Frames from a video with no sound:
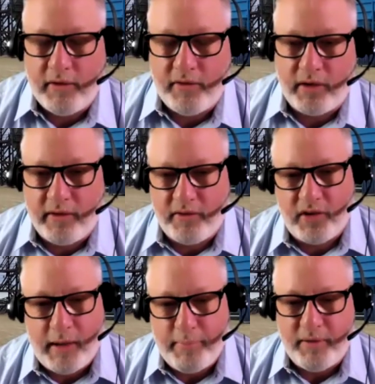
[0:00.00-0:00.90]
There's
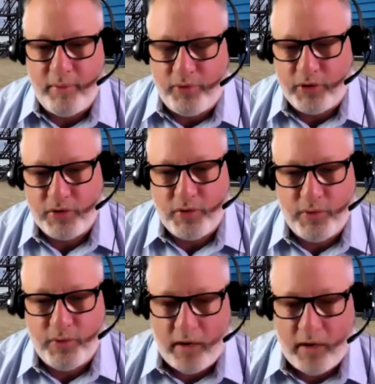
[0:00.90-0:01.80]
a couple of them. First of
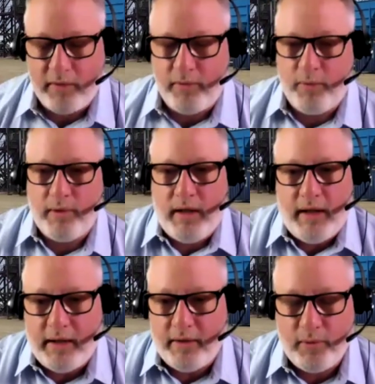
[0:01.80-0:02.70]
all,
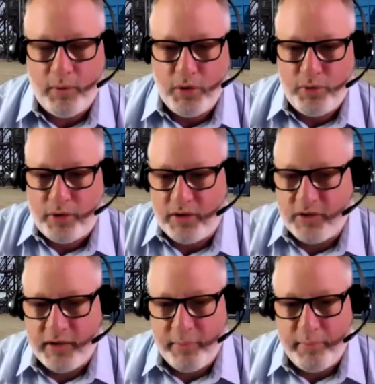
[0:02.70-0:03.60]

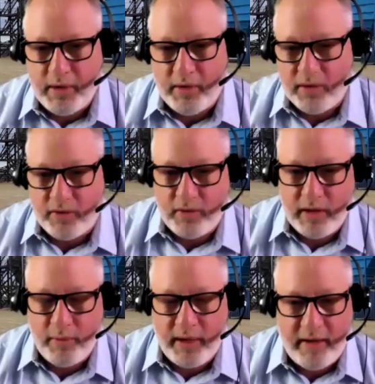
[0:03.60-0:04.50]
roofers and builders,
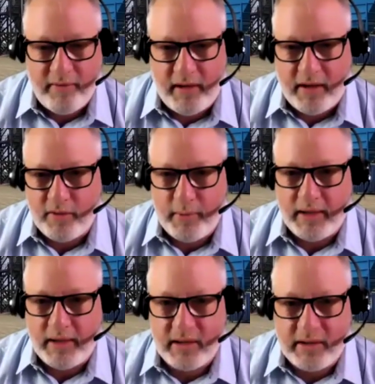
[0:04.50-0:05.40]
we have a lot of them
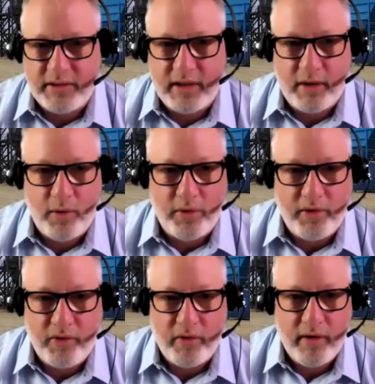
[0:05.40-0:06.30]
actually as
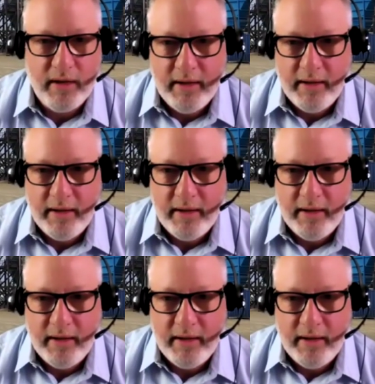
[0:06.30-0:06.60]
shareholders.